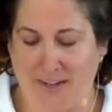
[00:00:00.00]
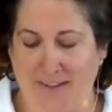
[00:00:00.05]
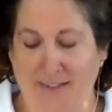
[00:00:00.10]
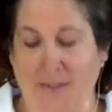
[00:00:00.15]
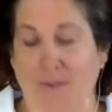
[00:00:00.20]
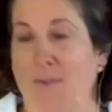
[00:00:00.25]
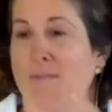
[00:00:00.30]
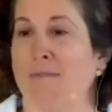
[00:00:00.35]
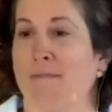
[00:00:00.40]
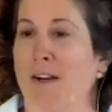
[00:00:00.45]

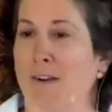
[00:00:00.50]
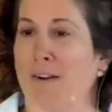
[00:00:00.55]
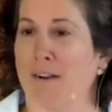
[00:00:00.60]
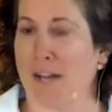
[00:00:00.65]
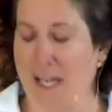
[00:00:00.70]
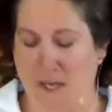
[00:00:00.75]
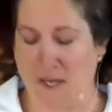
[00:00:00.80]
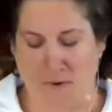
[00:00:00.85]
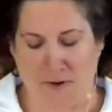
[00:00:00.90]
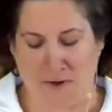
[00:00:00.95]
It's a very
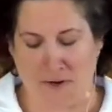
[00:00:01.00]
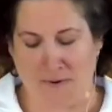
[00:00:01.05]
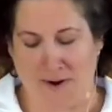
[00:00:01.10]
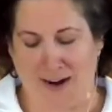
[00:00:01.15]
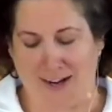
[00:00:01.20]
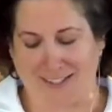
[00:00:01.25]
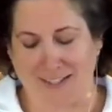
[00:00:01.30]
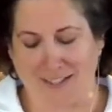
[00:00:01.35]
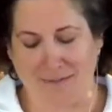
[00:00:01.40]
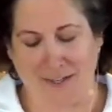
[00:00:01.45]
UU
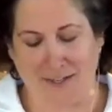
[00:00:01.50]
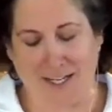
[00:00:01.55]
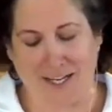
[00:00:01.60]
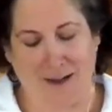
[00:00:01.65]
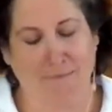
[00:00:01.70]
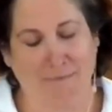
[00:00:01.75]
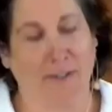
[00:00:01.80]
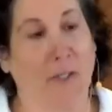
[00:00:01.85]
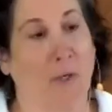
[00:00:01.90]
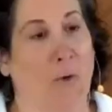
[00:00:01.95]
activity
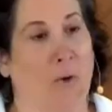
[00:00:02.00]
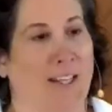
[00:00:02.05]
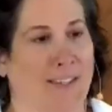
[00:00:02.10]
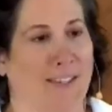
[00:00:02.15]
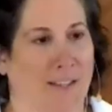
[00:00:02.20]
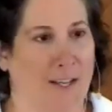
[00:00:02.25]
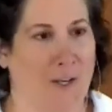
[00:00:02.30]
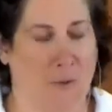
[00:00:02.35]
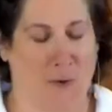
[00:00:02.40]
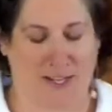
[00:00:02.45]
of annoying
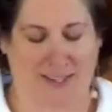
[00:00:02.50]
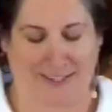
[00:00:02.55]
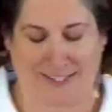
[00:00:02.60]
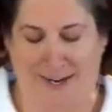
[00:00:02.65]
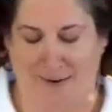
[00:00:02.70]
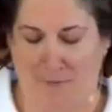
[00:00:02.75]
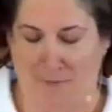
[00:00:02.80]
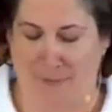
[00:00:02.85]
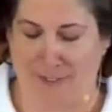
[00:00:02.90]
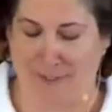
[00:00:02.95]
the
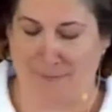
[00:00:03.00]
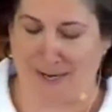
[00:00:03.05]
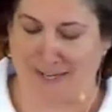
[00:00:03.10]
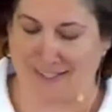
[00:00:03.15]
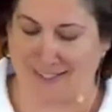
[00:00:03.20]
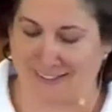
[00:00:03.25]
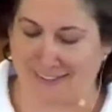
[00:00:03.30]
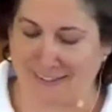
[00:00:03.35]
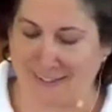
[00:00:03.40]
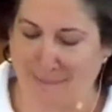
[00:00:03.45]
government,
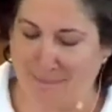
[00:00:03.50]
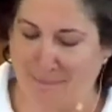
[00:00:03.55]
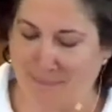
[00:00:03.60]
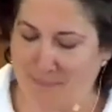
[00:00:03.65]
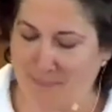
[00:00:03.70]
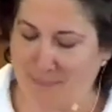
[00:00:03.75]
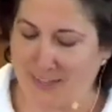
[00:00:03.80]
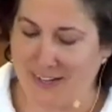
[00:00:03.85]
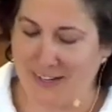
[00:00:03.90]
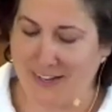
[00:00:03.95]
basically.
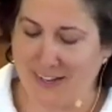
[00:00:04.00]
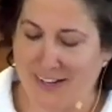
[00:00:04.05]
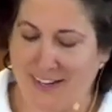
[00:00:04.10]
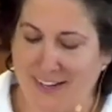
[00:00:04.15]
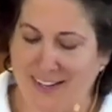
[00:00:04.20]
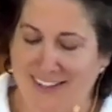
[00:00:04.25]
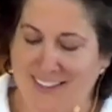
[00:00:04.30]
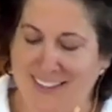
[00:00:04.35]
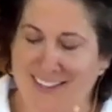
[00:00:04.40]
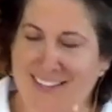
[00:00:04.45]

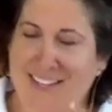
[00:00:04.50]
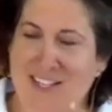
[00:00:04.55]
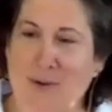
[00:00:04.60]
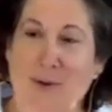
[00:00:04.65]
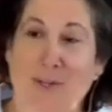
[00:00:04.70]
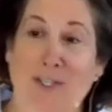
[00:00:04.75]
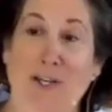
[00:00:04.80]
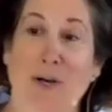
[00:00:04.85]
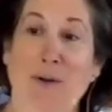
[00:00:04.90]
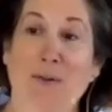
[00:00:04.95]
So
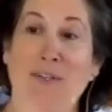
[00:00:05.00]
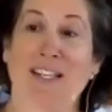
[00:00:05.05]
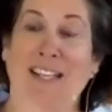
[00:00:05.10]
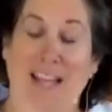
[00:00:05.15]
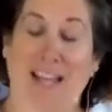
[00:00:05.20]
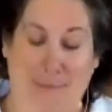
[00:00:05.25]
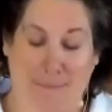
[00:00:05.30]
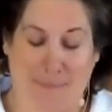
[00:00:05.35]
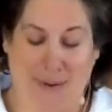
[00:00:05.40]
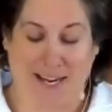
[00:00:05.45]
we chose a
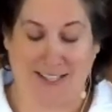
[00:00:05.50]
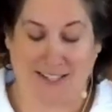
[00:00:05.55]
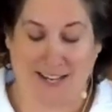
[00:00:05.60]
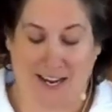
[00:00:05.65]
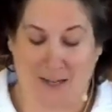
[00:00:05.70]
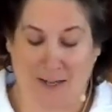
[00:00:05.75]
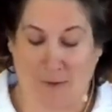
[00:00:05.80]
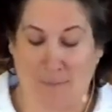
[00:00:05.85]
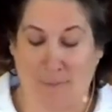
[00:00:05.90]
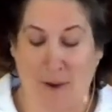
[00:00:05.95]
campaign
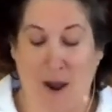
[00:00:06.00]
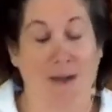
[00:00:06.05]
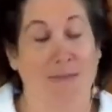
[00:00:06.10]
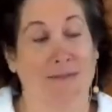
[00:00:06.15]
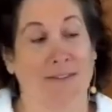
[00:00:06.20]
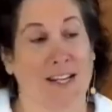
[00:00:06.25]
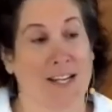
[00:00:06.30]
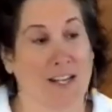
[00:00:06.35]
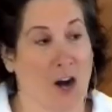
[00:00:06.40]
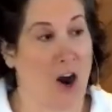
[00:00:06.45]
titled
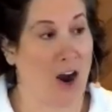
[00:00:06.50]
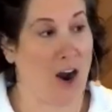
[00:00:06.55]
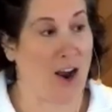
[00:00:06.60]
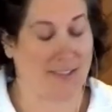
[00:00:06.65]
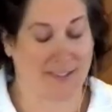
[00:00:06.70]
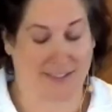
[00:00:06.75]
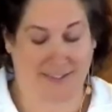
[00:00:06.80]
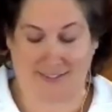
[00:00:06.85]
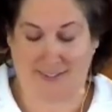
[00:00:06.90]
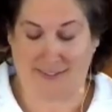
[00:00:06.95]
Poverty
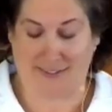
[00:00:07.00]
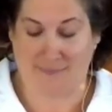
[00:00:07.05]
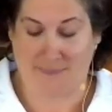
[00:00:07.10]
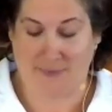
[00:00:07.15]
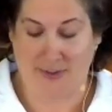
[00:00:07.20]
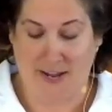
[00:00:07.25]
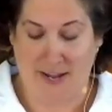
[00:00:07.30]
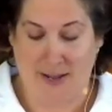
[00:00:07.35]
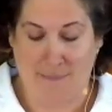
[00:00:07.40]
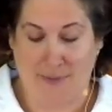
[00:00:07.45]
Costs,
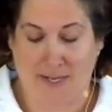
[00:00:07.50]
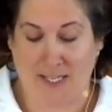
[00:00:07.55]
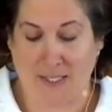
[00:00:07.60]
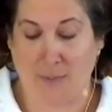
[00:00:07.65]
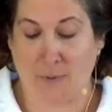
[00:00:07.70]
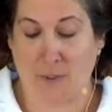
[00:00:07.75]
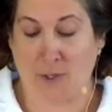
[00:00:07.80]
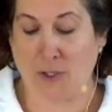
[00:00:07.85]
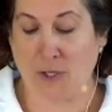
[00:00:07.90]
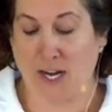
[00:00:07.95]
because
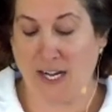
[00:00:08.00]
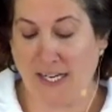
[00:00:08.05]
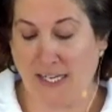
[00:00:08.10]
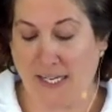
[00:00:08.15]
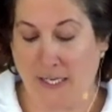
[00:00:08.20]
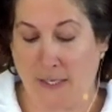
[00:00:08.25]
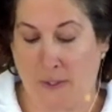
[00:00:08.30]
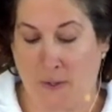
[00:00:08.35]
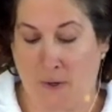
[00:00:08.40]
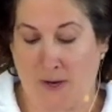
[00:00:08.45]
we were trying to
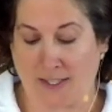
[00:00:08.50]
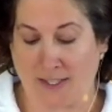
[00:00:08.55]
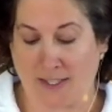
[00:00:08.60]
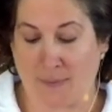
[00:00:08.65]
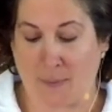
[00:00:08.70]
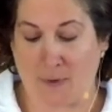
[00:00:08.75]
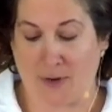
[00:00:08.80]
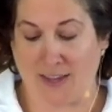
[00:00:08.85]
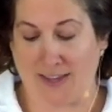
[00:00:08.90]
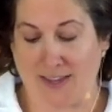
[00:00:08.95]
get across the
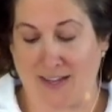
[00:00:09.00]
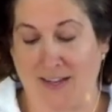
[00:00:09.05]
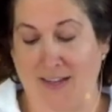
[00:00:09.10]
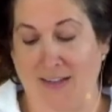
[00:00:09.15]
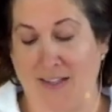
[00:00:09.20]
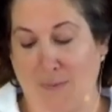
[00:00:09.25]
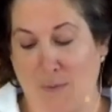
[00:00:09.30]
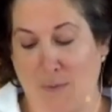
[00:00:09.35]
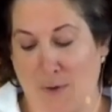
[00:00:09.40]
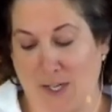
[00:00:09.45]
point that it
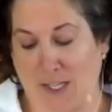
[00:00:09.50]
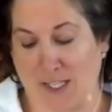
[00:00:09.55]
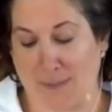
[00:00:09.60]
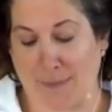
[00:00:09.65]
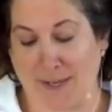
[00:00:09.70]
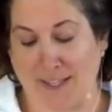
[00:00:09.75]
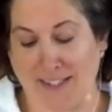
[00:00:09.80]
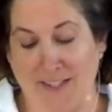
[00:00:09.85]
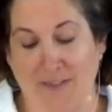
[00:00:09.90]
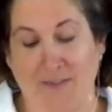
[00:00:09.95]
is more
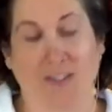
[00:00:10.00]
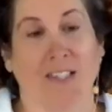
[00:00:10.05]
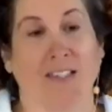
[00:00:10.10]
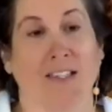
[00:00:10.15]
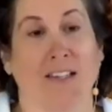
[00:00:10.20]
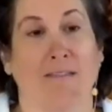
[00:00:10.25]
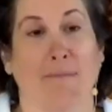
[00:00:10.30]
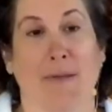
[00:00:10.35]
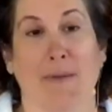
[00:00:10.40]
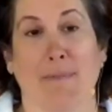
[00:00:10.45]
expensive to
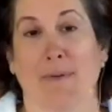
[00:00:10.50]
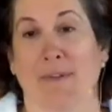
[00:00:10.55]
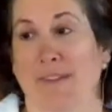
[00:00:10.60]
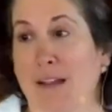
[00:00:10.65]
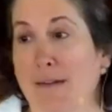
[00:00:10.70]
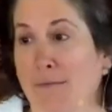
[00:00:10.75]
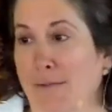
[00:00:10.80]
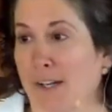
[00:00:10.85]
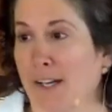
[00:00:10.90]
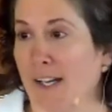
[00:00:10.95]
leave people
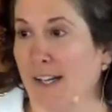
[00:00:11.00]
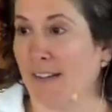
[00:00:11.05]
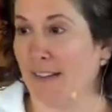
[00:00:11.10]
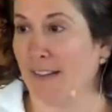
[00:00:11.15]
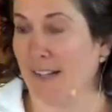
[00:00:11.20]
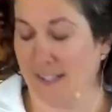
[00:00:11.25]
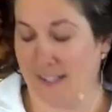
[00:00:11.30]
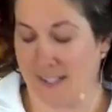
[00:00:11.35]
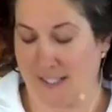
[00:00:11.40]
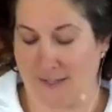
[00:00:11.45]
suffering
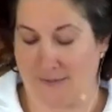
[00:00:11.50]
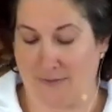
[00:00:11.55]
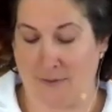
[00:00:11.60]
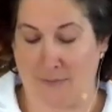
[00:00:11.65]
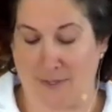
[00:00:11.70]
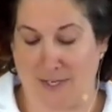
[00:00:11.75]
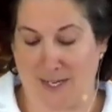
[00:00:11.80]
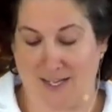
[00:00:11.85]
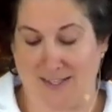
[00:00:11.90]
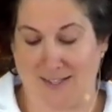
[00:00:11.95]
than to give
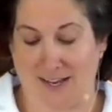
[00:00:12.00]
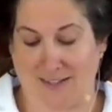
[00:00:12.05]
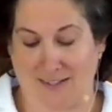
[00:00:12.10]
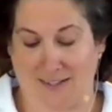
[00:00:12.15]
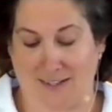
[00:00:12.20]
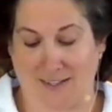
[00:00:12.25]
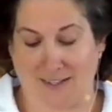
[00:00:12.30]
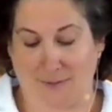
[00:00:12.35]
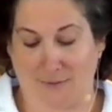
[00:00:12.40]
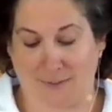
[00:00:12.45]
them the
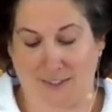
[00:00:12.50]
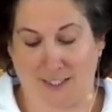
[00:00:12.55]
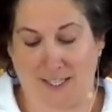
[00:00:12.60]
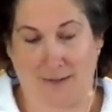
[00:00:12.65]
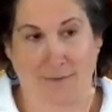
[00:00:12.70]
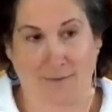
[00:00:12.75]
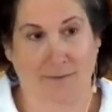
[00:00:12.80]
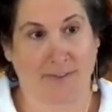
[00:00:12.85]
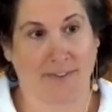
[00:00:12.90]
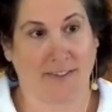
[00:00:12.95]
necessities of
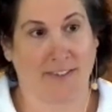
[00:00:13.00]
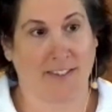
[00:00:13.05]
life.